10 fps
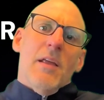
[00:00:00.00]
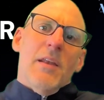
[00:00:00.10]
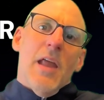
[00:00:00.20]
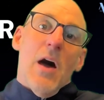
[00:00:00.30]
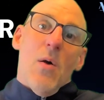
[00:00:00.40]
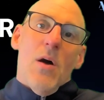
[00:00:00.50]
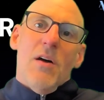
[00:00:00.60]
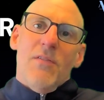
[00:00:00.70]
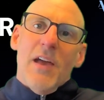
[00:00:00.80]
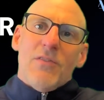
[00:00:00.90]
Now,
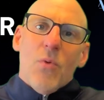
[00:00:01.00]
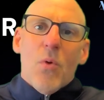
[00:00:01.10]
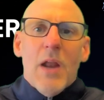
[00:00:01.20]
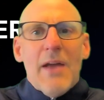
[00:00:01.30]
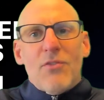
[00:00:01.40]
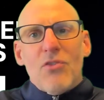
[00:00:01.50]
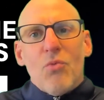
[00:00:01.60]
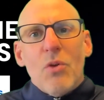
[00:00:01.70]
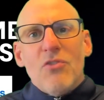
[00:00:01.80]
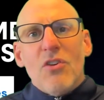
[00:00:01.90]
fast forward after
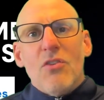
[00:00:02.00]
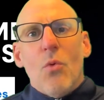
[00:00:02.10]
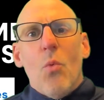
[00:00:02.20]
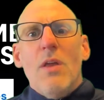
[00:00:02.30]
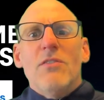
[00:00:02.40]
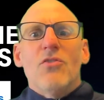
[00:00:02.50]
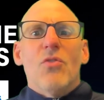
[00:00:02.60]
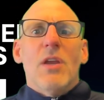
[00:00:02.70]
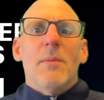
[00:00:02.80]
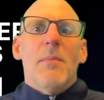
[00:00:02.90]
switching to
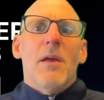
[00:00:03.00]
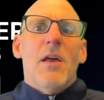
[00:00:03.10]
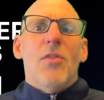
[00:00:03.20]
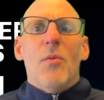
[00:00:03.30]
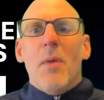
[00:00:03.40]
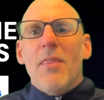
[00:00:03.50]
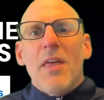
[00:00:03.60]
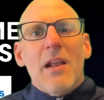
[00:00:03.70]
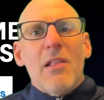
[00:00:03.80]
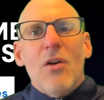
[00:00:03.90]
OneStream, their
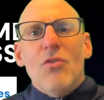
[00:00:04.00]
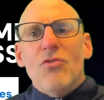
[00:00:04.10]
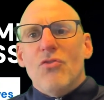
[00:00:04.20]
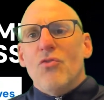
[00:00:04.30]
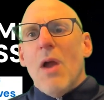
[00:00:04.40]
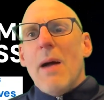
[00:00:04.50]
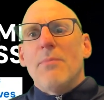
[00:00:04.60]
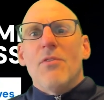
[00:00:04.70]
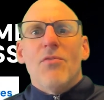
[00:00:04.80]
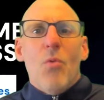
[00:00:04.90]
month-end close
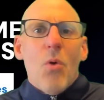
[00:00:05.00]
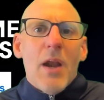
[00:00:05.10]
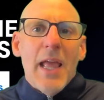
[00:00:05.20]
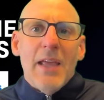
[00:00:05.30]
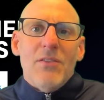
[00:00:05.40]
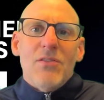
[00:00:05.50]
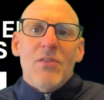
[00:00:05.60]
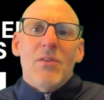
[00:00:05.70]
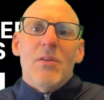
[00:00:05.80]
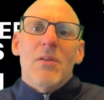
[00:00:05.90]
dropped to 4 days.
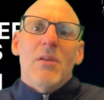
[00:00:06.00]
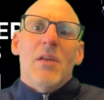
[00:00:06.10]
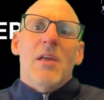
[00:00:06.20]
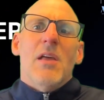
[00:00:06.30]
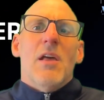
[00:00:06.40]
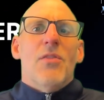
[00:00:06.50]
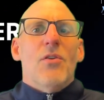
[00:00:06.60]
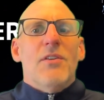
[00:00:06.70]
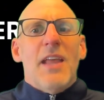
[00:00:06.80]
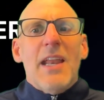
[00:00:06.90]

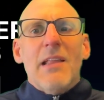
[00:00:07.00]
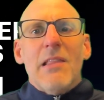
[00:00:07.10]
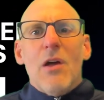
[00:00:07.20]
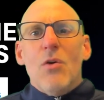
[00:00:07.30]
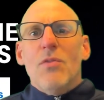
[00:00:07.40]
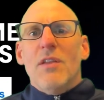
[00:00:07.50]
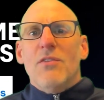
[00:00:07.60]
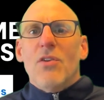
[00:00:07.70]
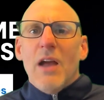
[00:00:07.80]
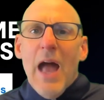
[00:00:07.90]
Their data load that
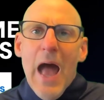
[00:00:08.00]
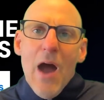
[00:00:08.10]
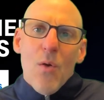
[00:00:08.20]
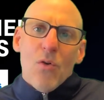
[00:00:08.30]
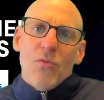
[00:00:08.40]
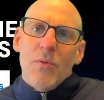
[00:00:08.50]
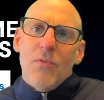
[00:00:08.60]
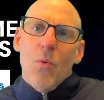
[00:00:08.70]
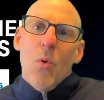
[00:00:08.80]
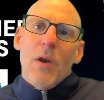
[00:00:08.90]
took hours
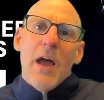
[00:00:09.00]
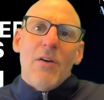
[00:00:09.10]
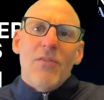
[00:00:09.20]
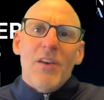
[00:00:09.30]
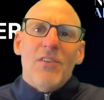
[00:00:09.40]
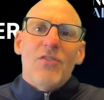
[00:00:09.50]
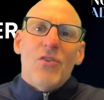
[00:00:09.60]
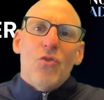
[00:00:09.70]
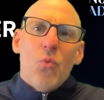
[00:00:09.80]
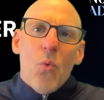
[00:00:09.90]
before now finished
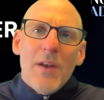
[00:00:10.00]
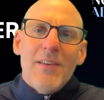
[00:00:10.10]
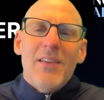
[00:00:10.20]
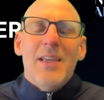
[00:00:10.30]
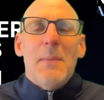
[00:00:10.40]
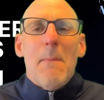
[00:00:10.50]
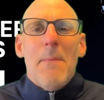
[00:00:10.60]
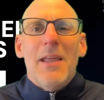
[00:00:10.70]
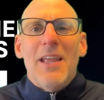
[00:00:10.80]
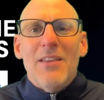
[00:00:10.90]
in 20
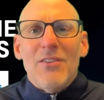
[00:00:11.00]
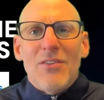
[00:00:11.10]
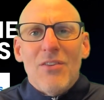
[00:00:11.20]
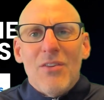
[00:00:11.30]
minutes.